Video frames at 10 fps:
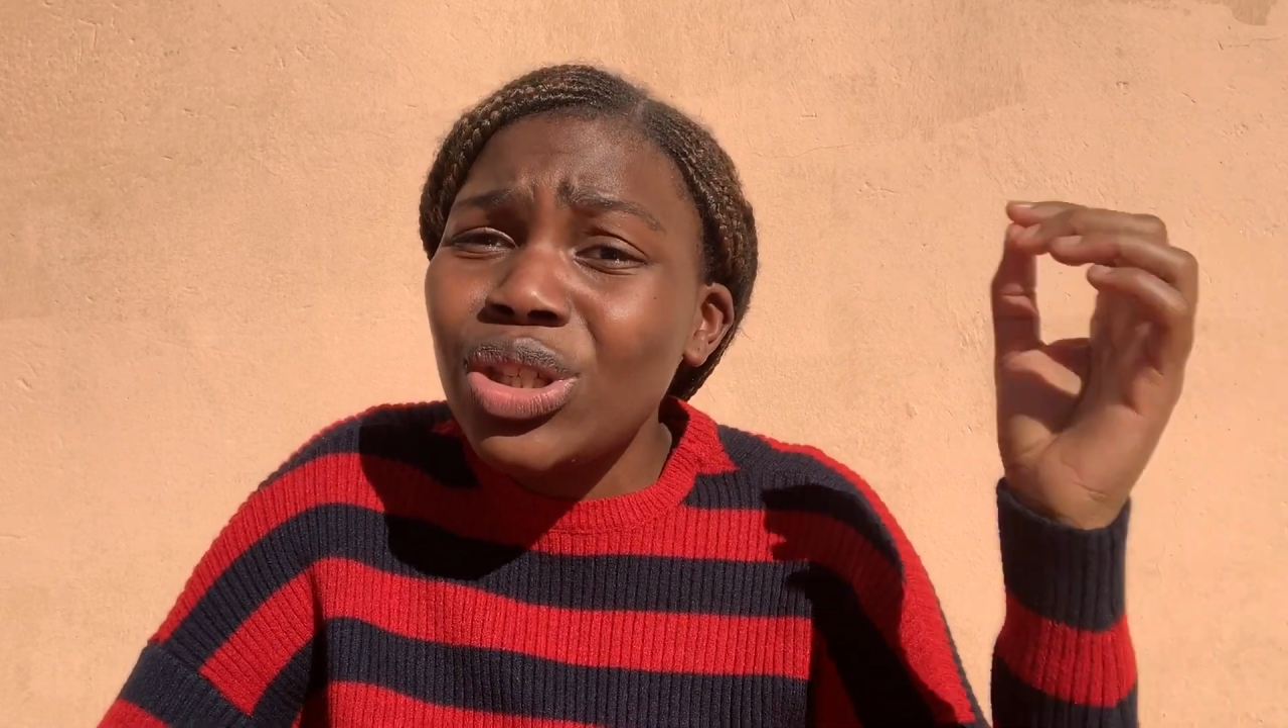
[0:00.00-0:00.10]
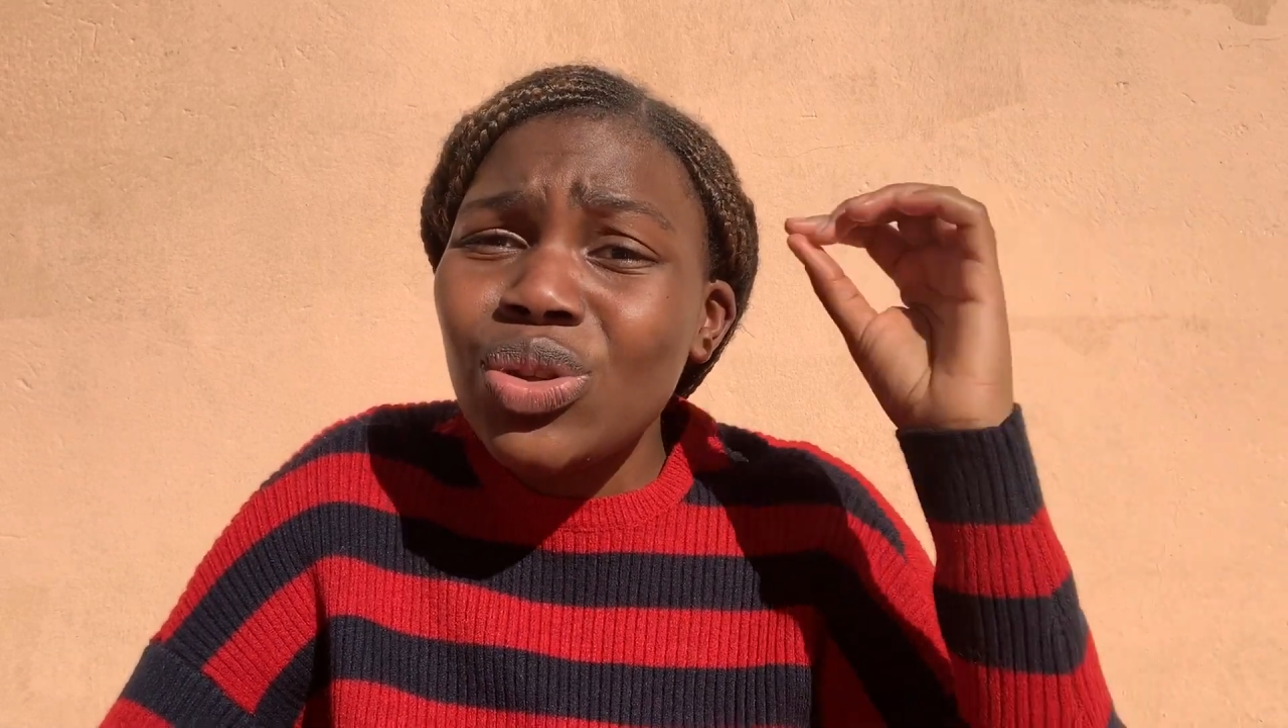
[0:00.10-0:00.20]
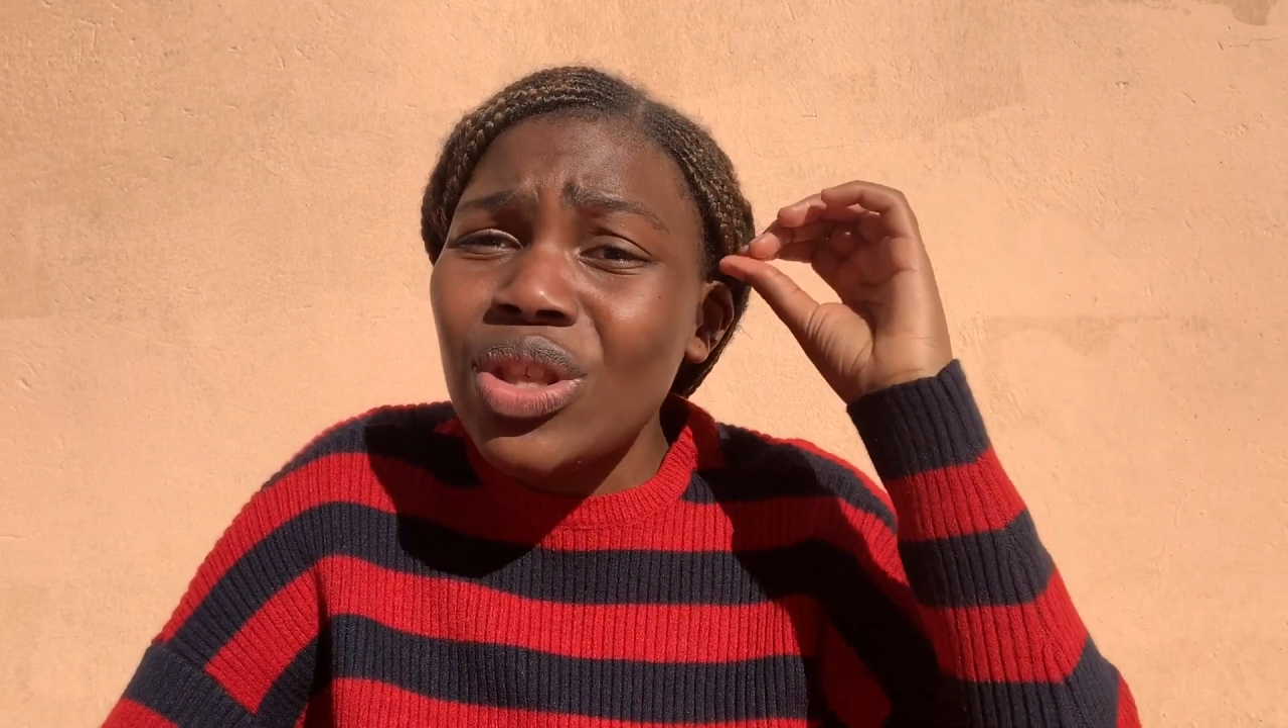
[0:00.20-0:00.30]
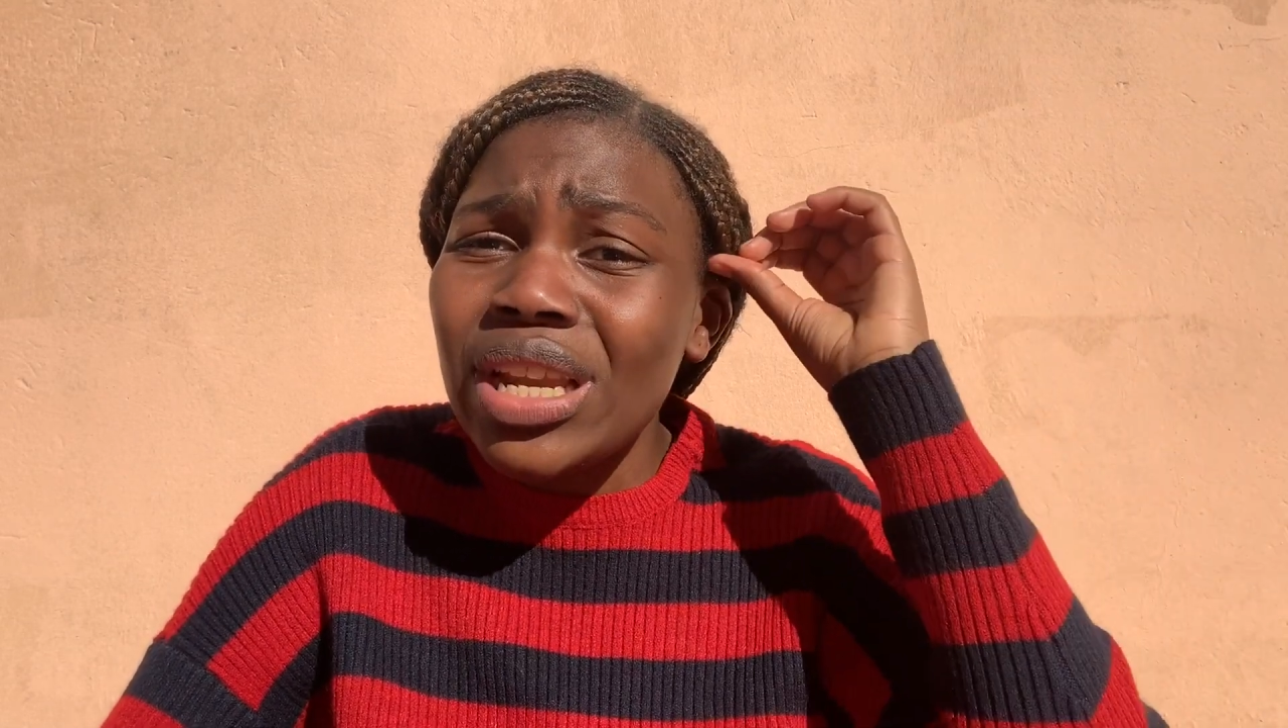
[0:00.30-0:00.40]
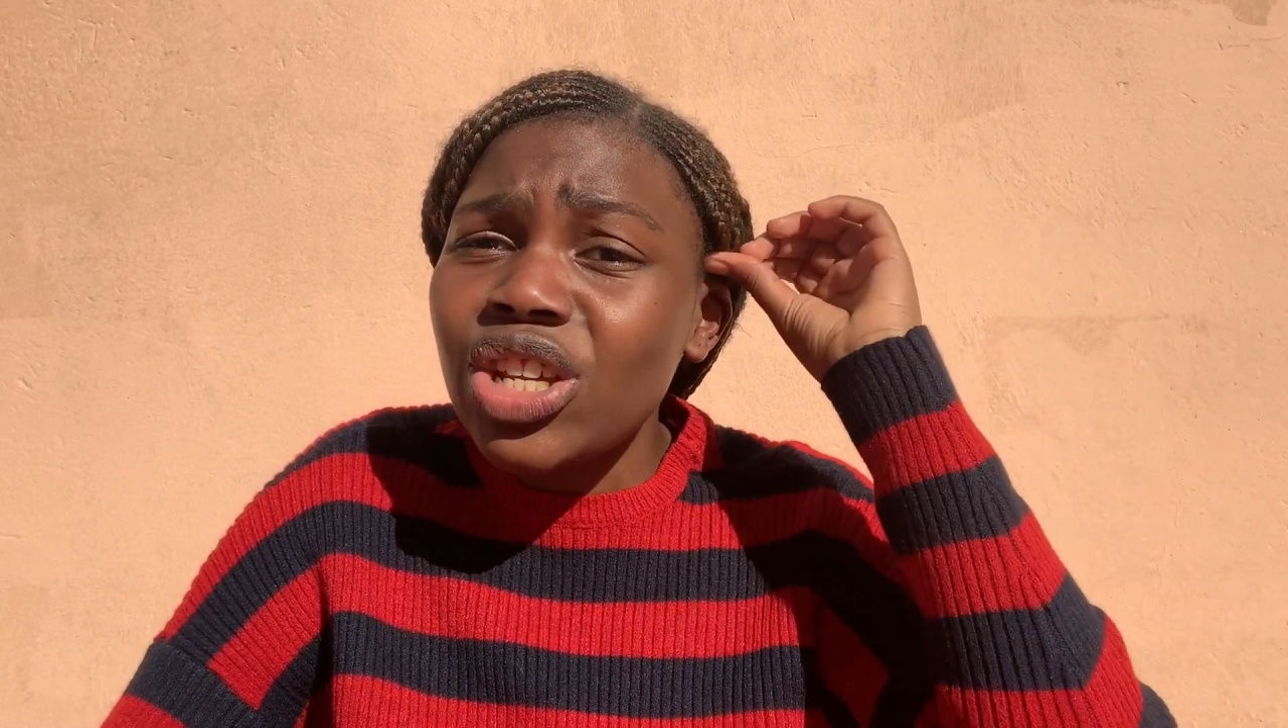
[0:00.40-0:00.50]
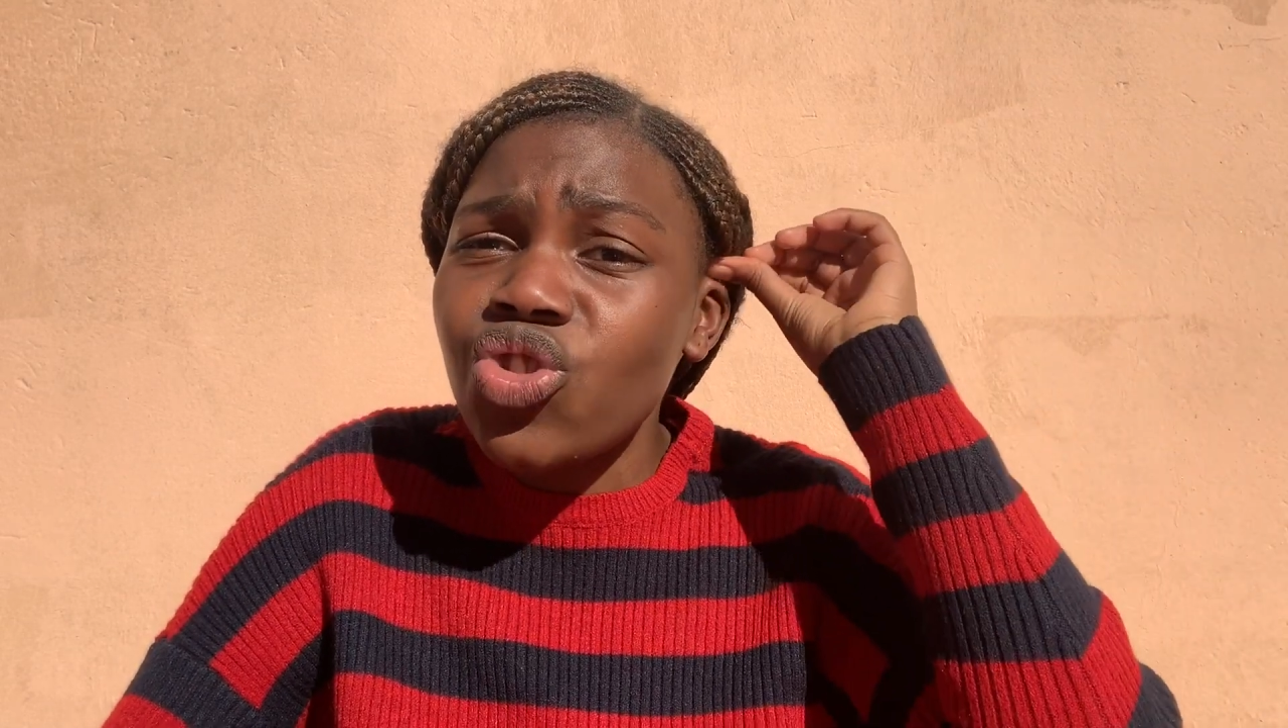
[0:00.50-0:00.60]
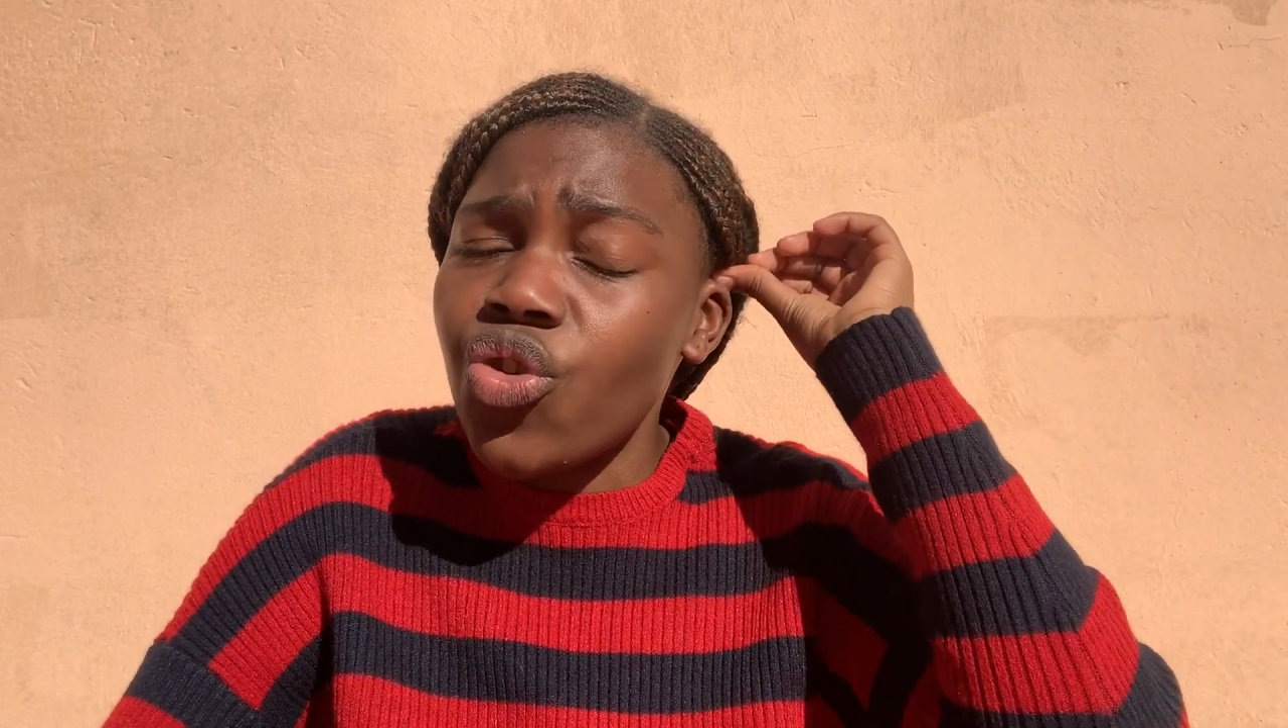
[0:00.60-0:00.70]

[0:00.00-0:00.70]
to the next